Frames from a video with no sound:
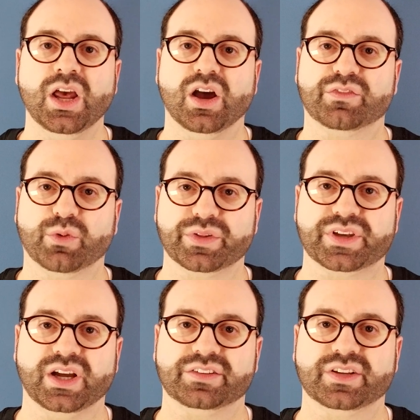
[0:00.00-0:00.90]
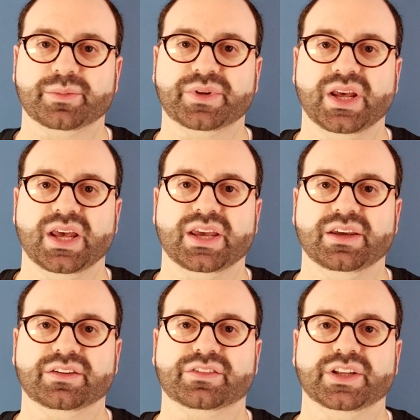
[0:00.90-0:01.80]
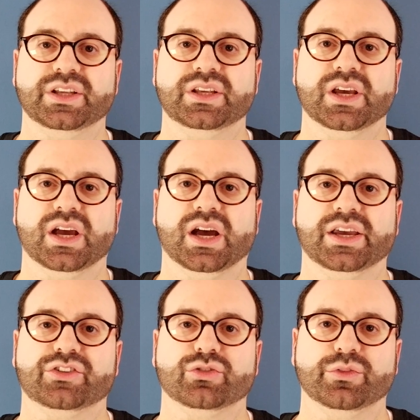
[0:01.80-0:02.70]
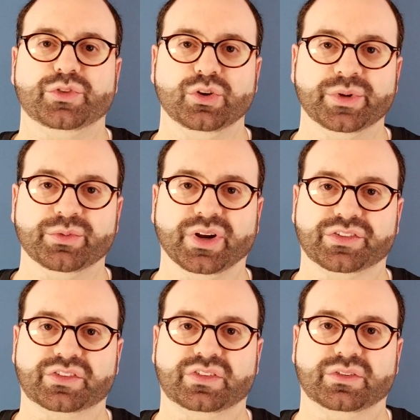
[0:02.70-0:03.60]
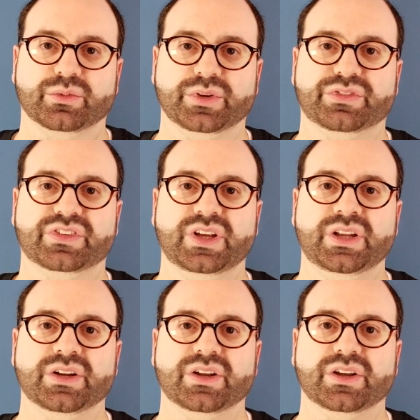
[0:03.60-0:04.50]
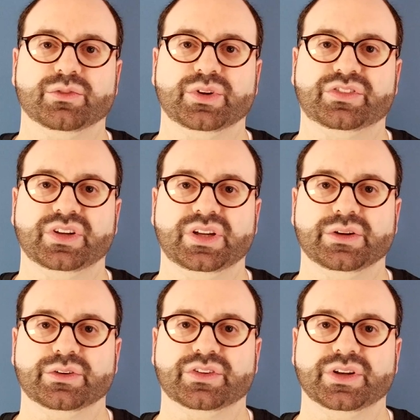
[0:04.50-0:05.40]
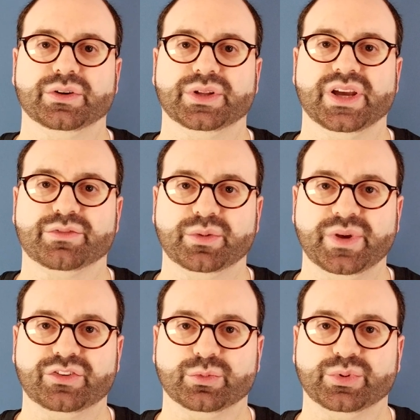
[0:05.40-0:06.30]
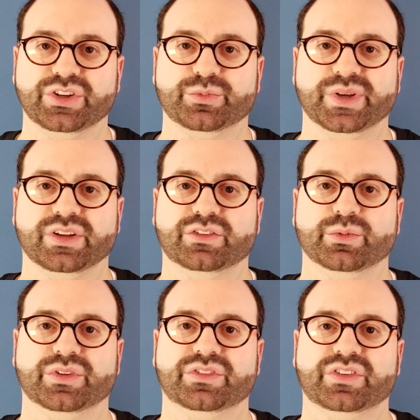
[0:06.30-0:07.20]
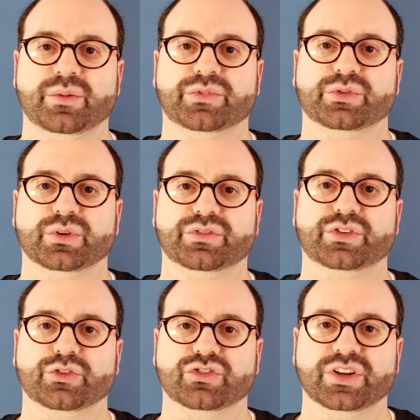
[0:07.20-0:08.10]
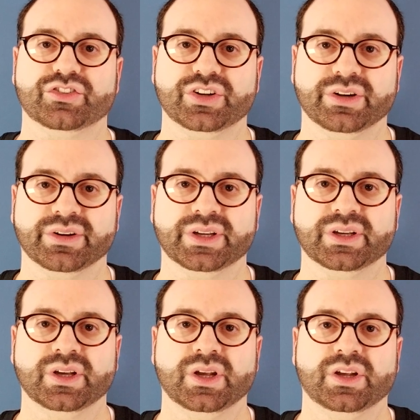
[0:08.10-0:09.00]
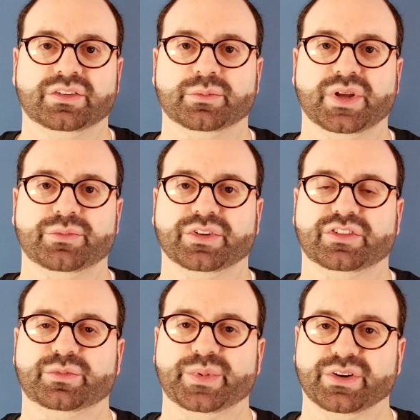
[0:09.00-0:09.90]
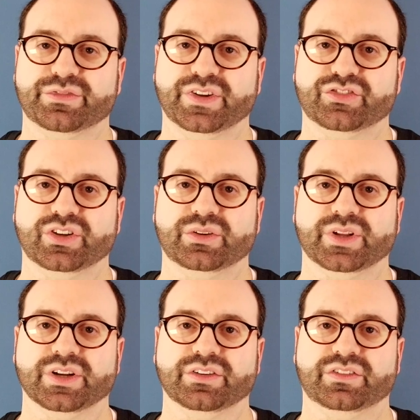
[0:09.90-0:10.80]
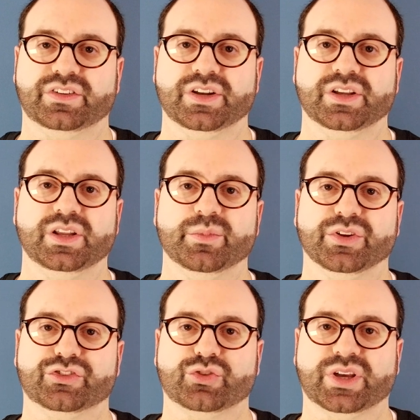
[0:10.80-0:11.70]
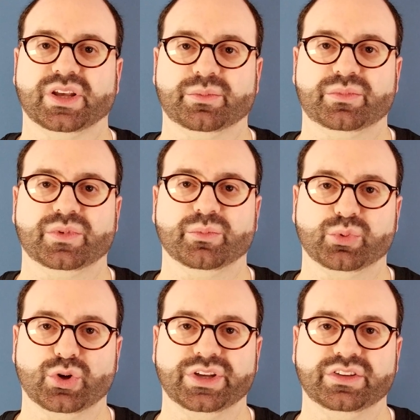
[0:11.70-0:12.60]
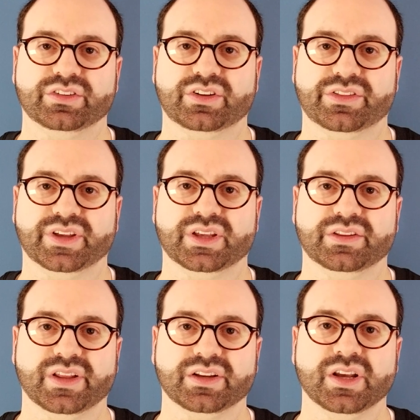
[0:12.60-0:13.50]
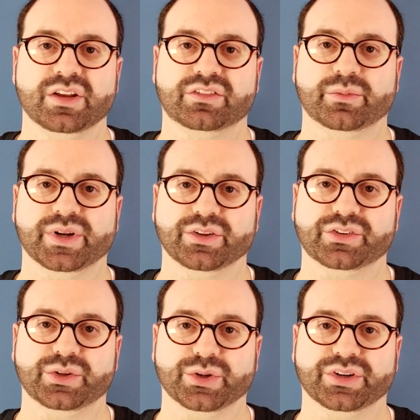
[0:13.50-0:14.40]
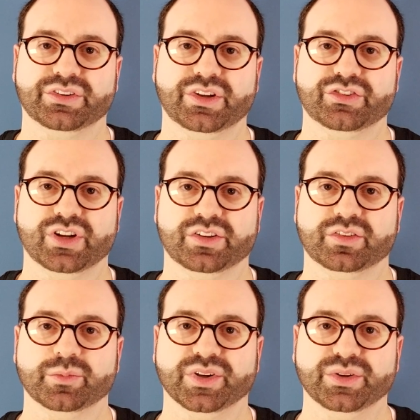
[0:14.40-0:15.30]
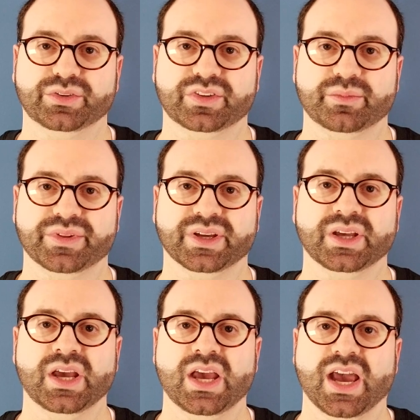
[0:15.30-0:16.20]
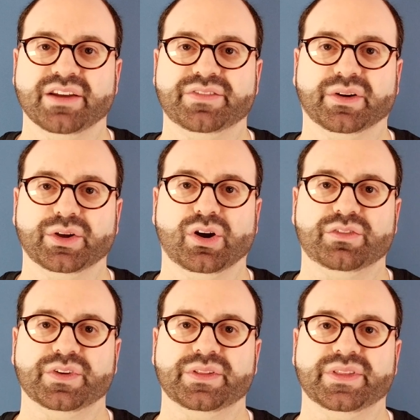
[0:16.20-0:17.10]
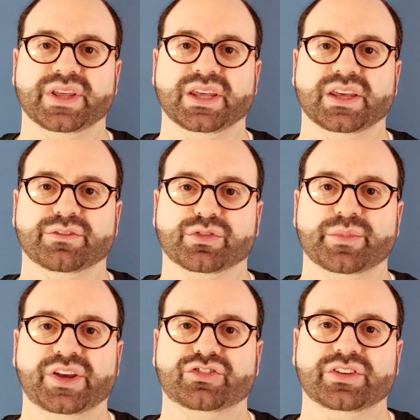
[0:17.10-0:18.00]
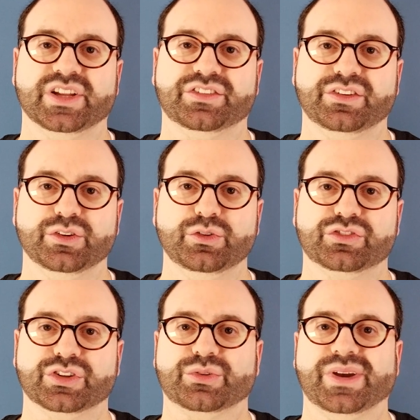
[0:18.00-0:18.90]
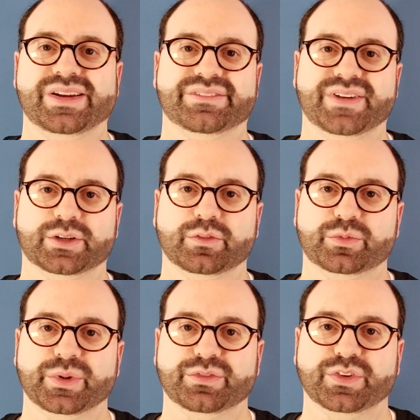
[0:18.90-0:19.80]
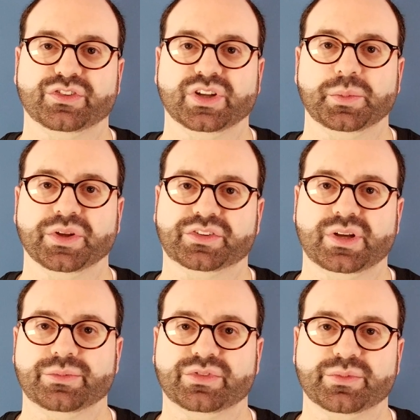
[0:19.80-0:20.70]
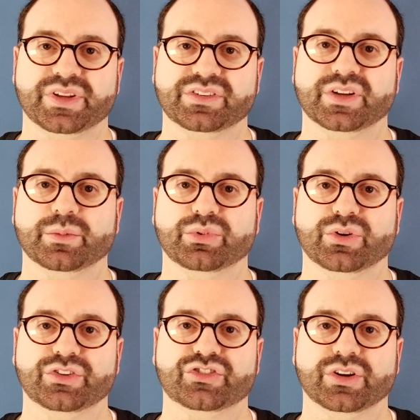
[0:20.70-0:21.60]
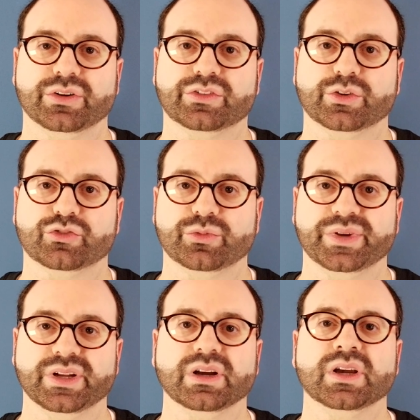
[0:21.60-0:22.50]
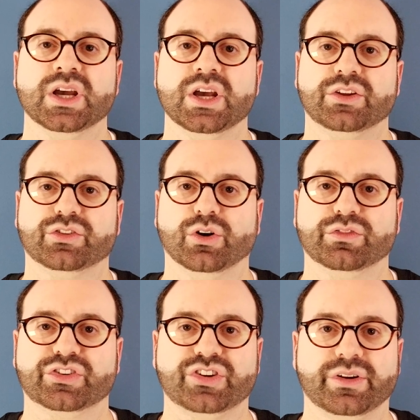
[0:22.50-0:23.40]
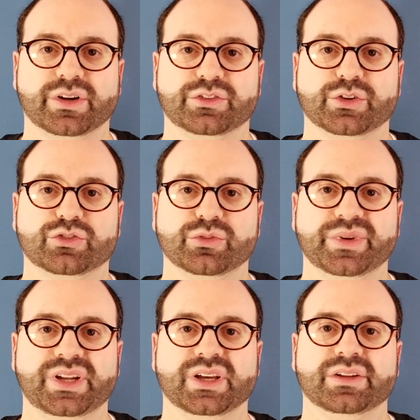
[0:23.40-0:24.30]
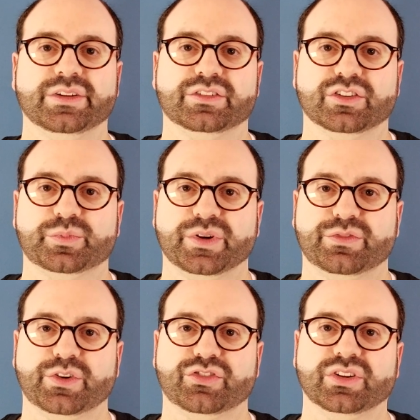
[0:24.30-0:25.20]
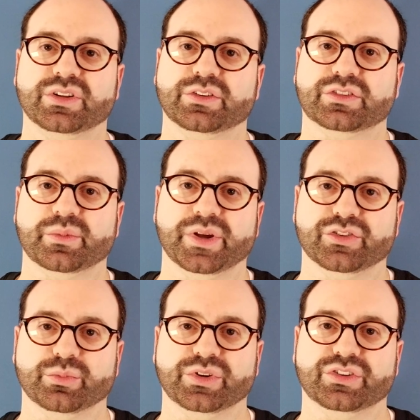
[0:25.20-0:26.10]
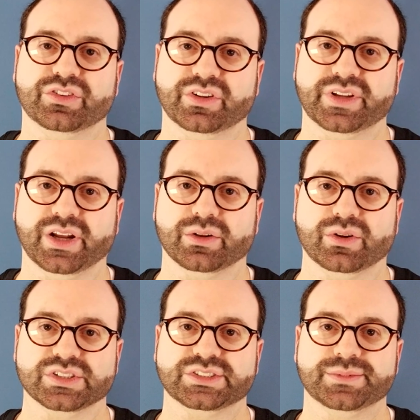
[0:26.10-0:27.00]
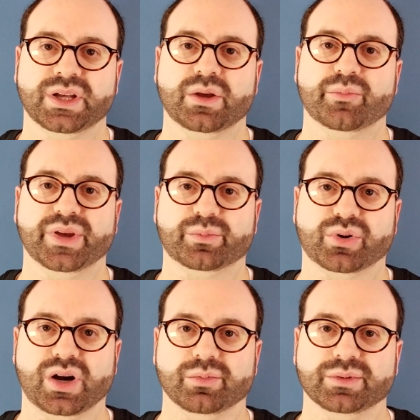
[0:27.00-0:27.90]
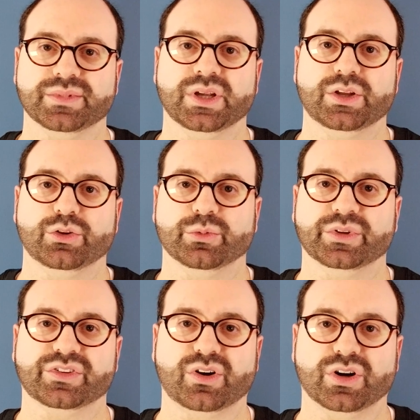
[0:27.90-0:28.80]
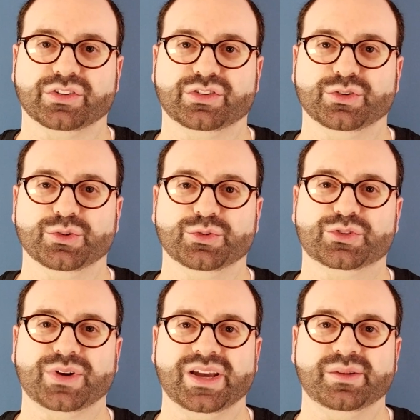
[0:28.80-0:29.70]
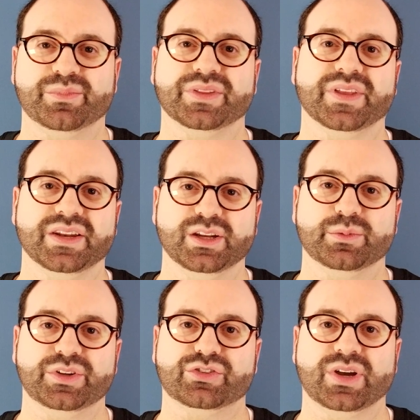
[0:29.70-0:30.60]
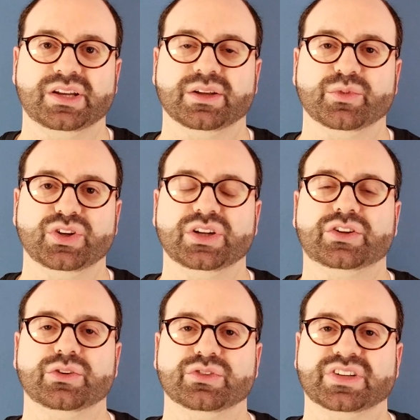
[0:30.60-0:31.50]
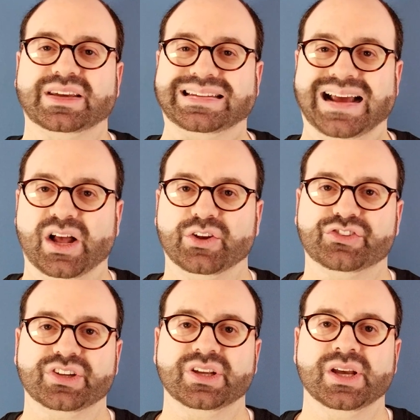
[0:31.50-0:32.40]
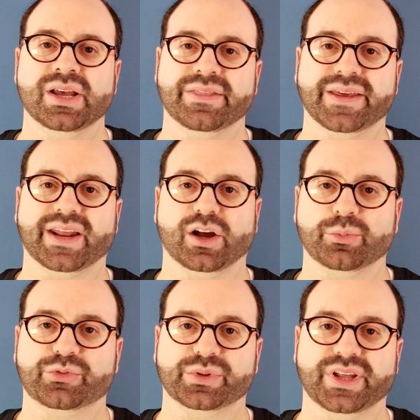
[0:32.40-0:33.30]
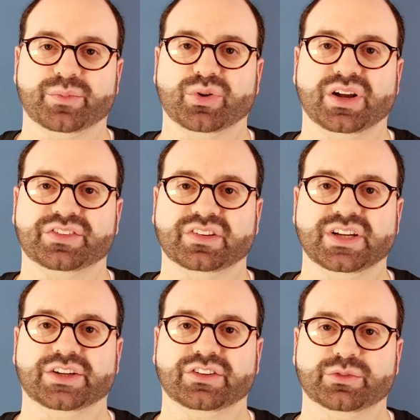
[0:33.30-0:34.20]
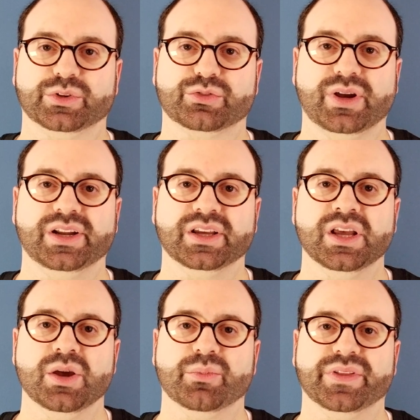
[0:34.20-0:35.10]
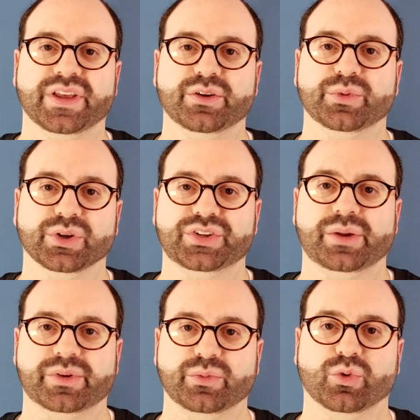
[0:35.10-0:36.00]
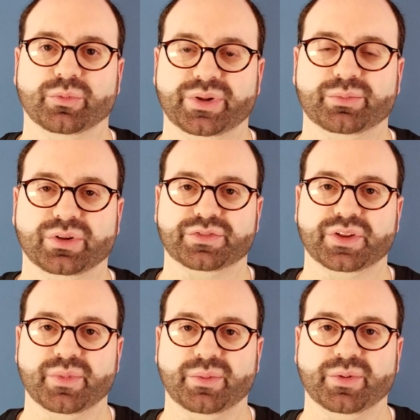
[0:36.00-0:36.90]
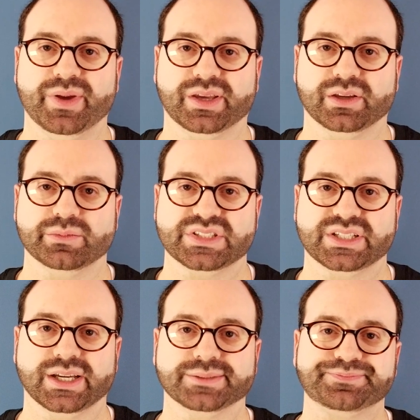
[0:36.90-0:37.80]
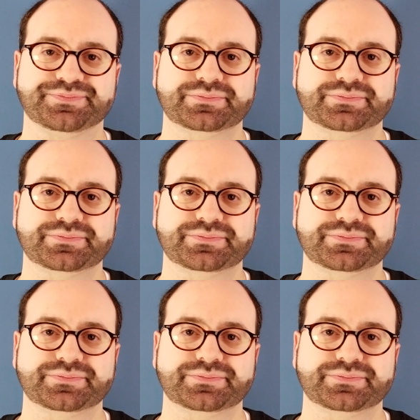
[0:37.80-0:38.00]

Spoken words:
A fourth concept is the issue of human risks. We've seen in recent years that nearly every major breach begins with some sort of social engineering. Sometimes it's spear phishing, that is sending emails tricking employees into thinking that someone else in the organization asked them to do something. And very often the information that's used to create effective spear phishing emails comes from things that employees shared on social media. So oversharing on social media leads to spear phishing, leads to major breaches and data loss. Big problem. Humans are hard to train, but they need to be trained, and we need to use technology that helps with that process, not just with training, but then in real time can warn people they may be making a mistake.